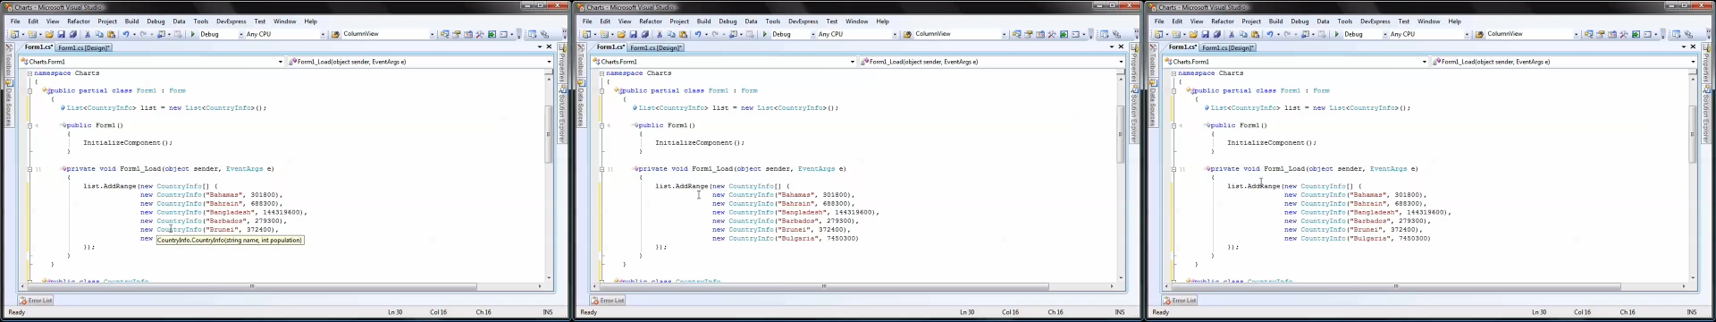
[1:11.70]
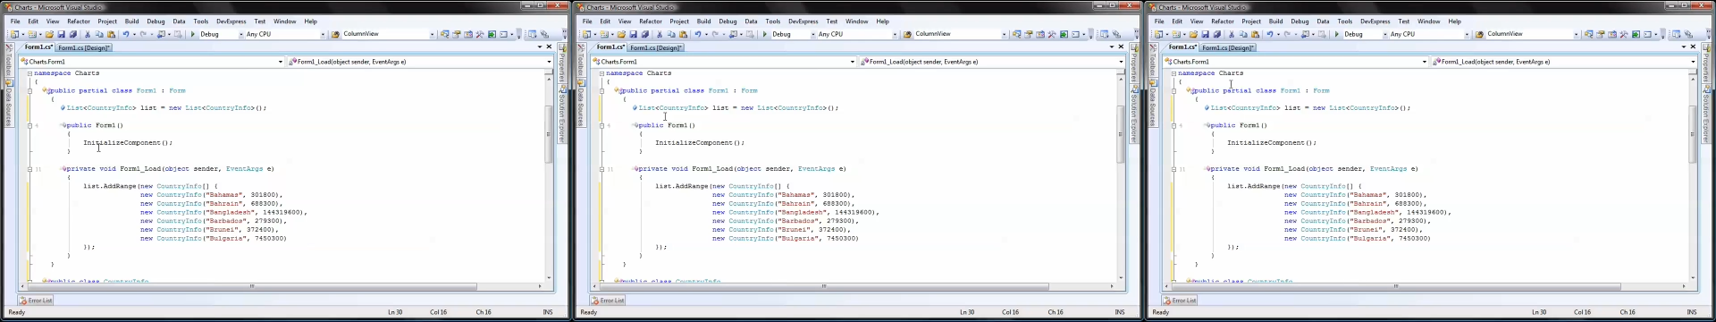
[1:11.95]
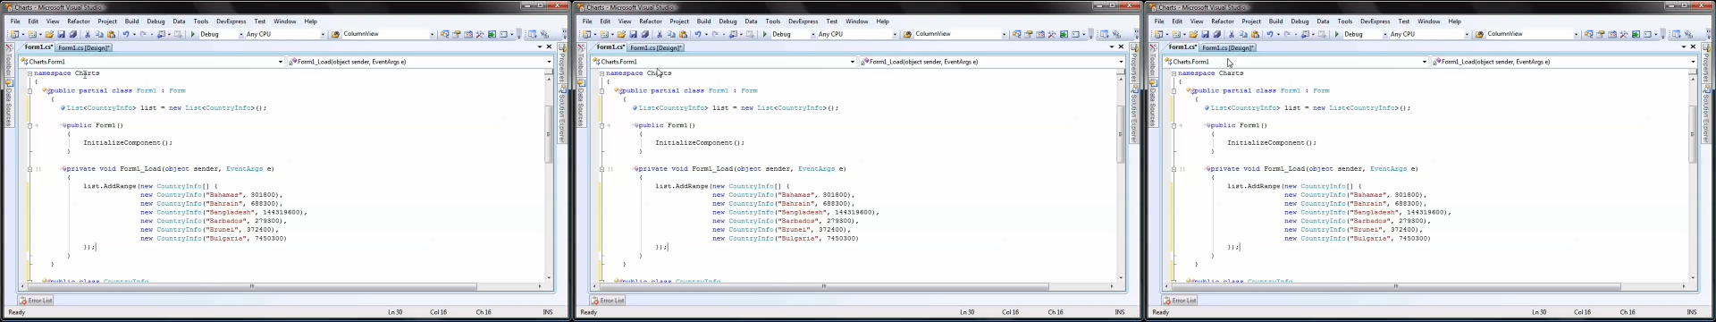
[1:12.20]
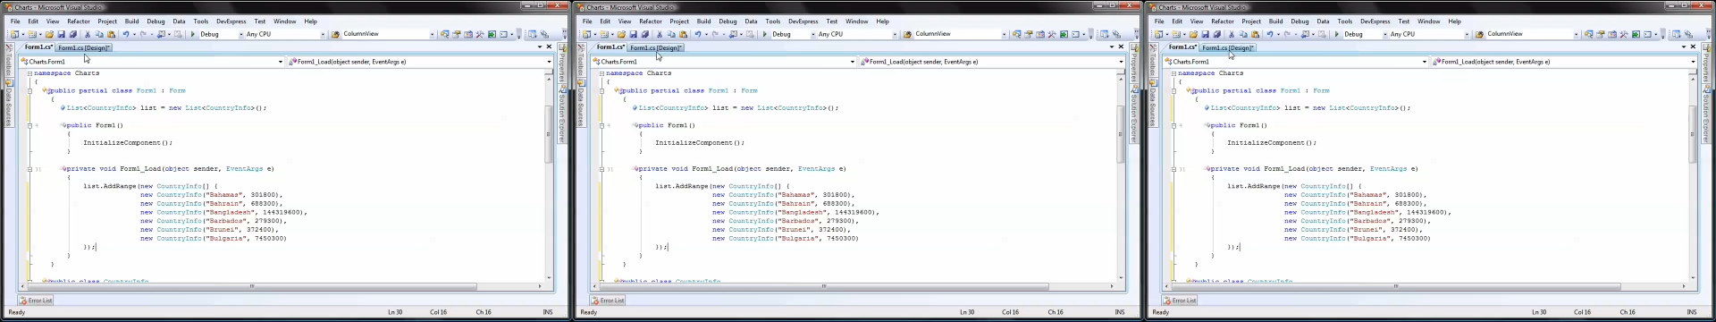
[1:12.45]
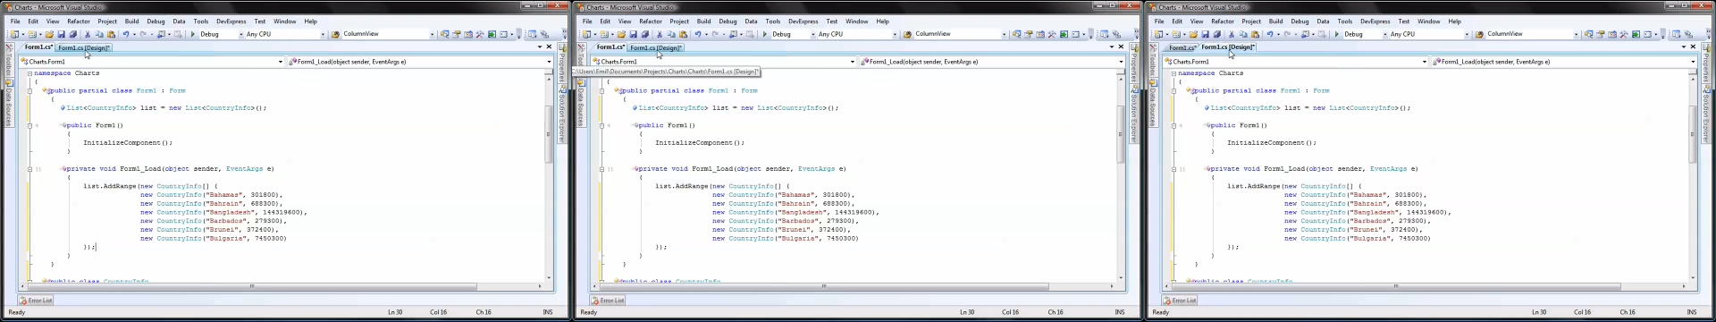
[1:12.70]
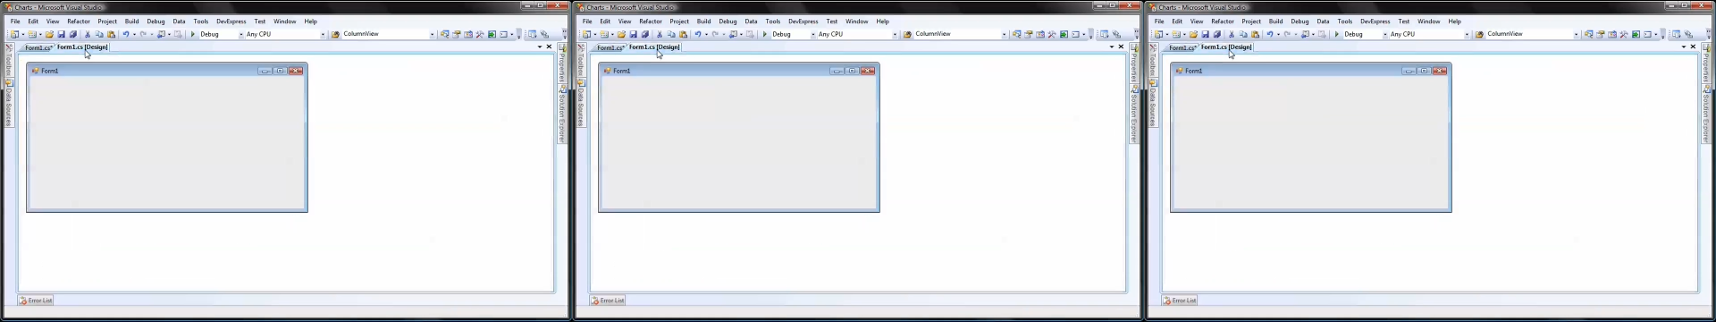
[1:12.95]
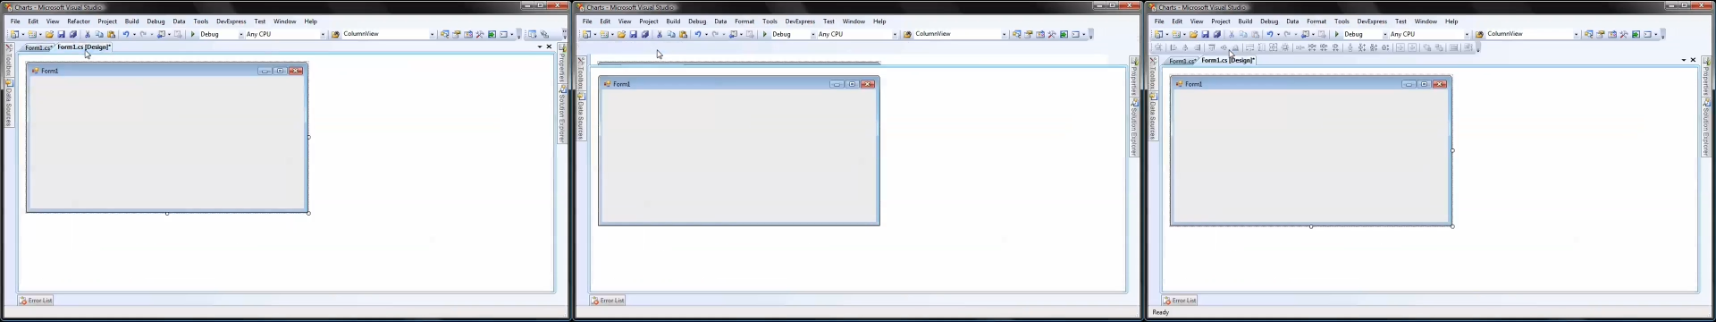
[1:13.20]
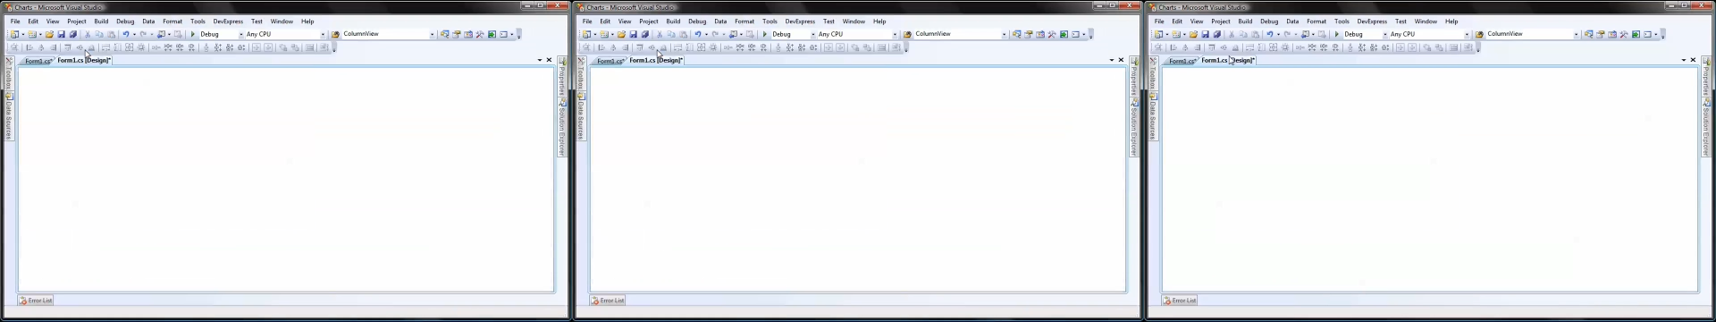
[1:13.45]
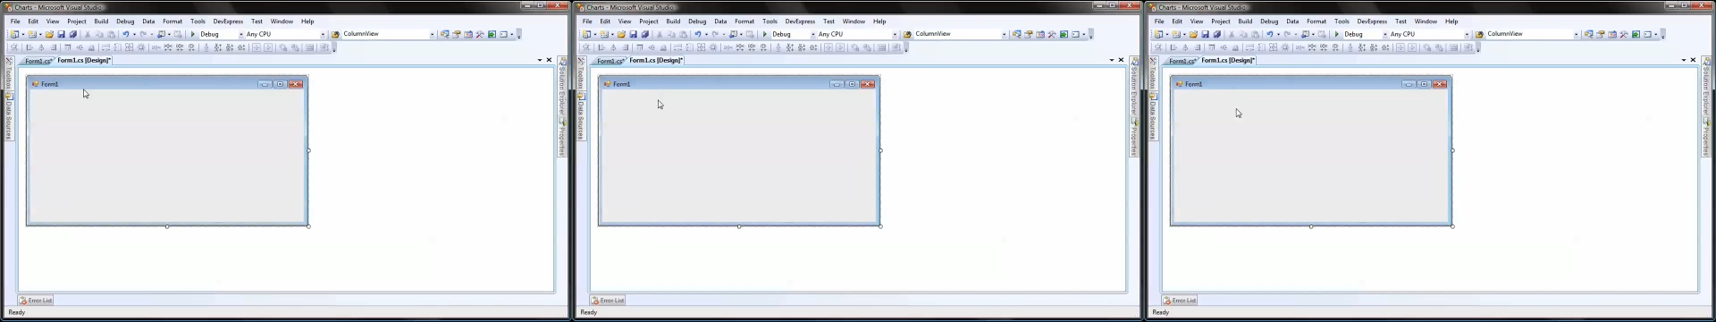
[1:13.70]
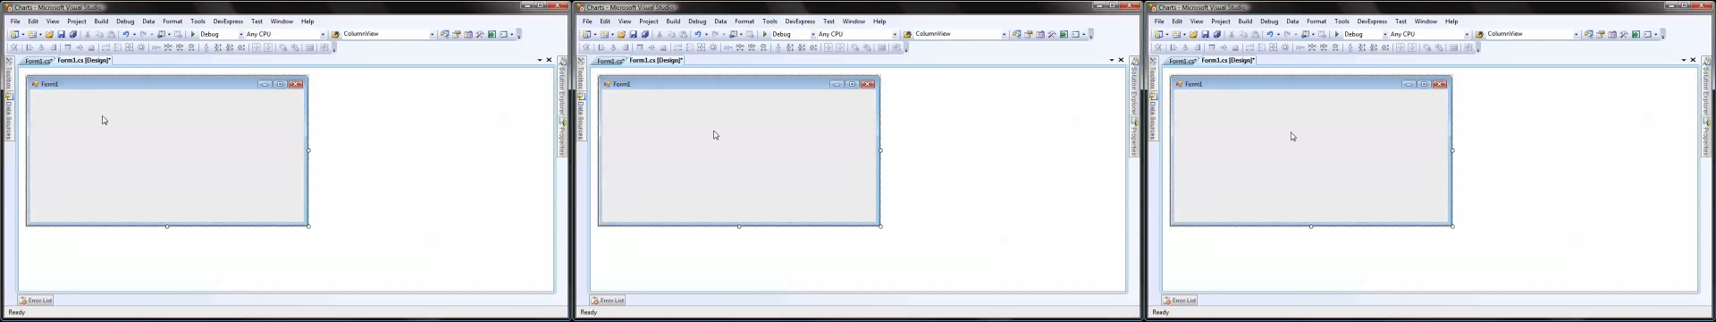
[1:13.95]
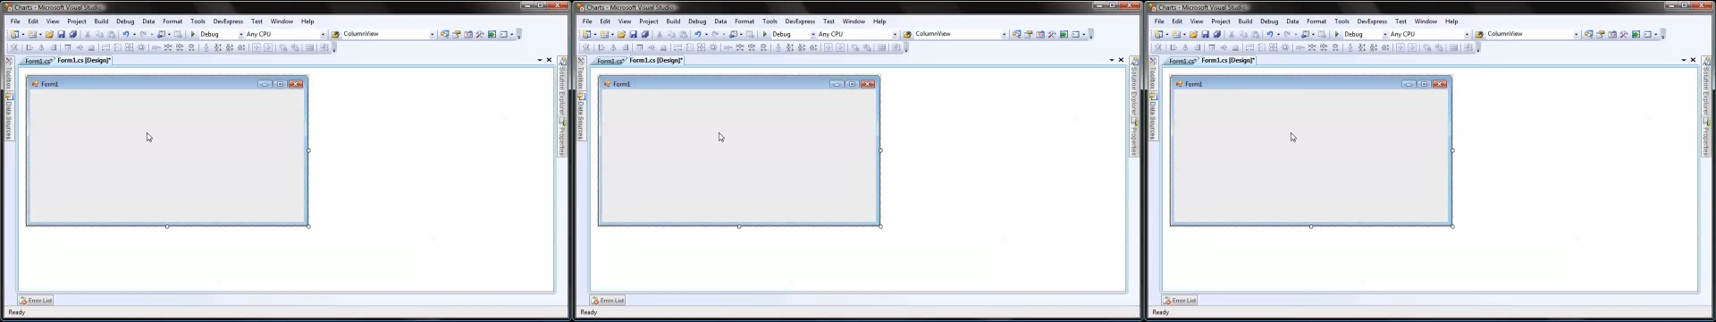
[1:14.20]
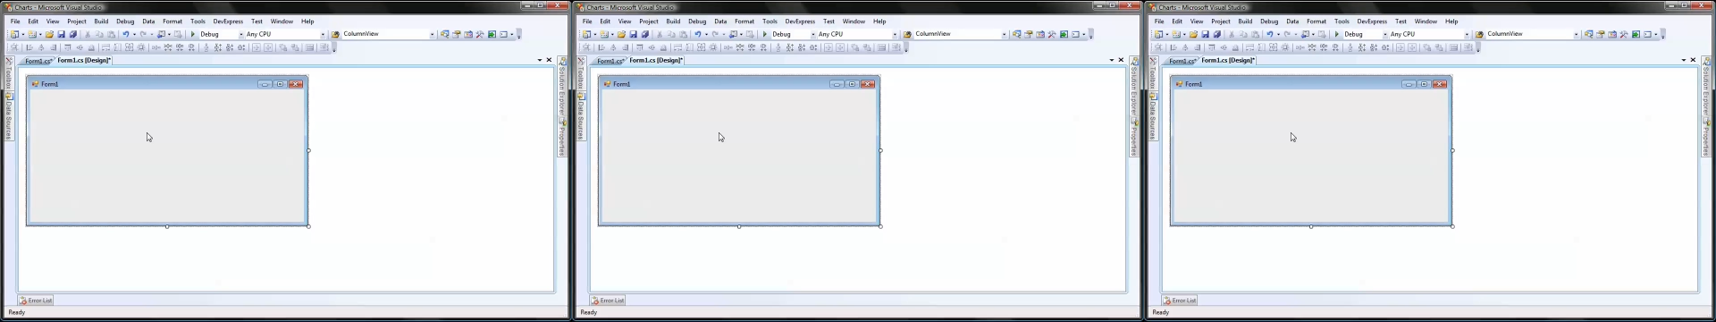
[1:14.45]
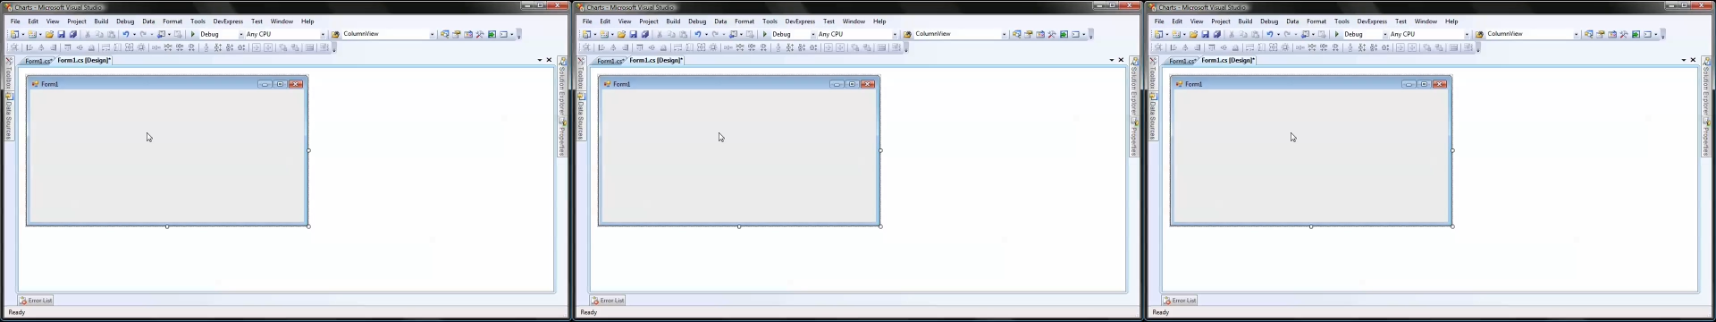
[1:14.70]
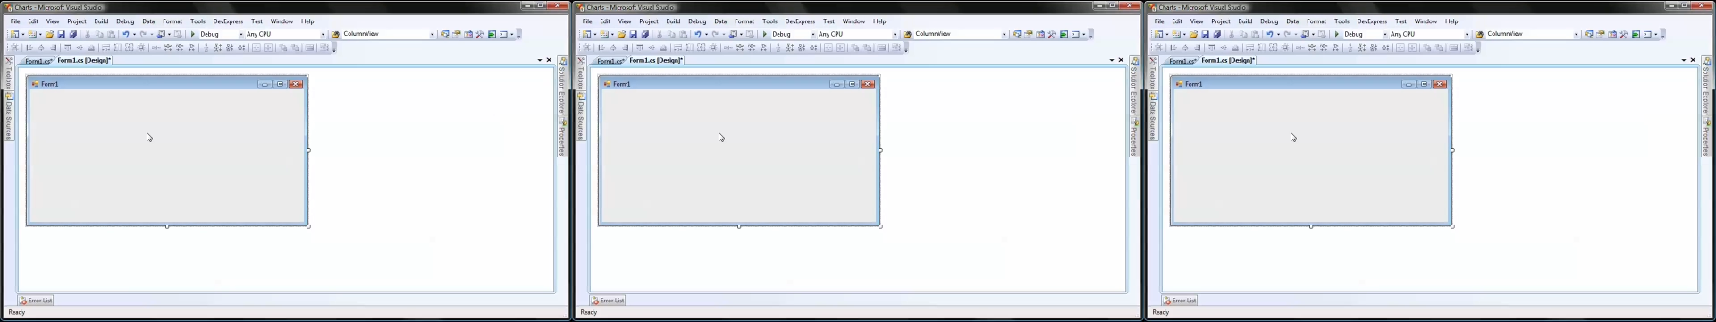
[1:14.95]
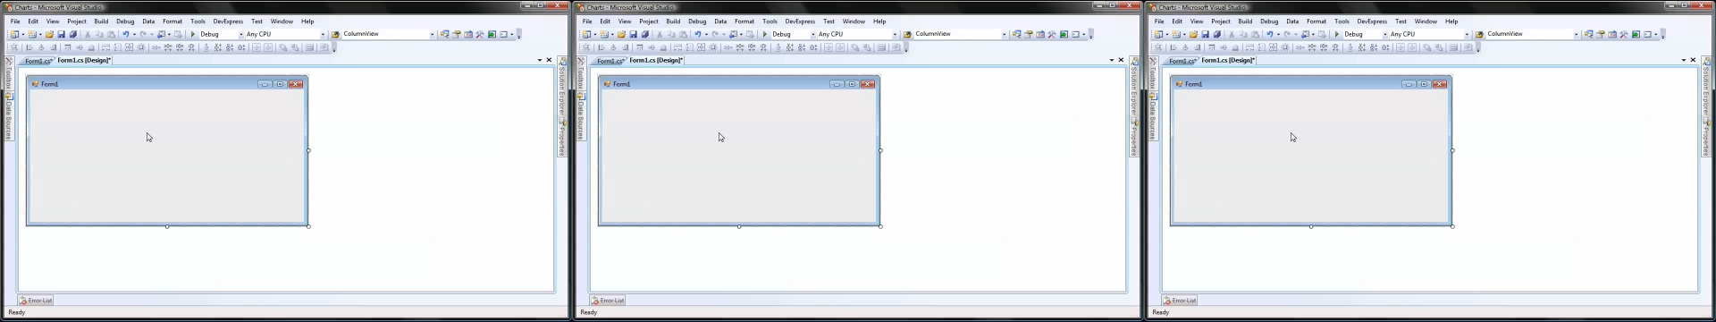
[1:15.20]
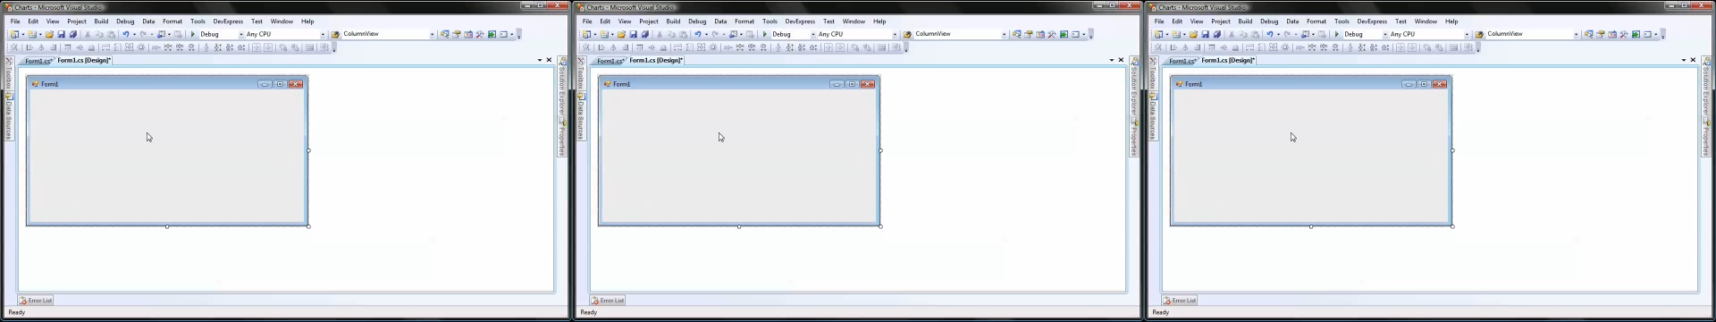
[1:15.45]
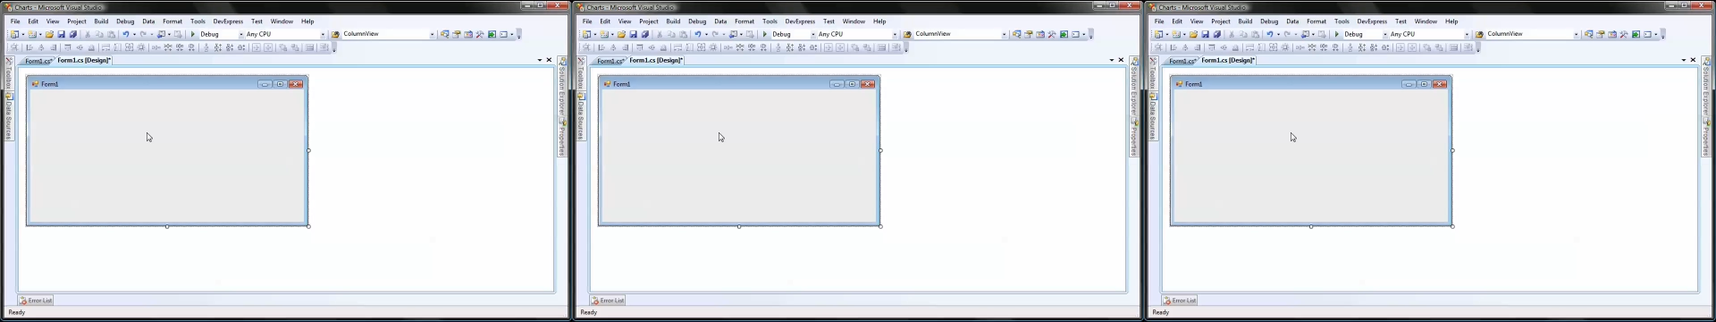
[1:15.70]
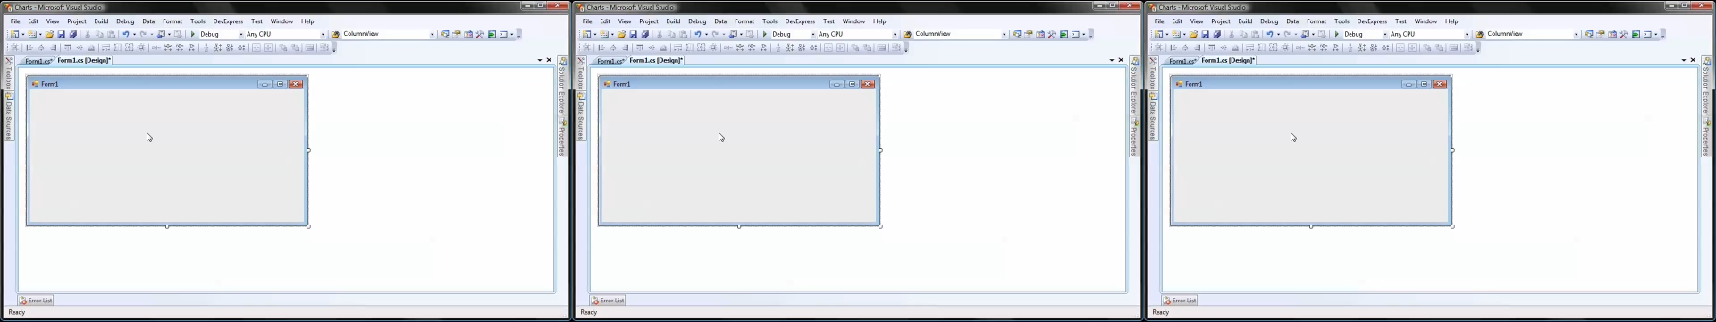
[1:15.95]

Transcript: Nobody's mouth can be seen.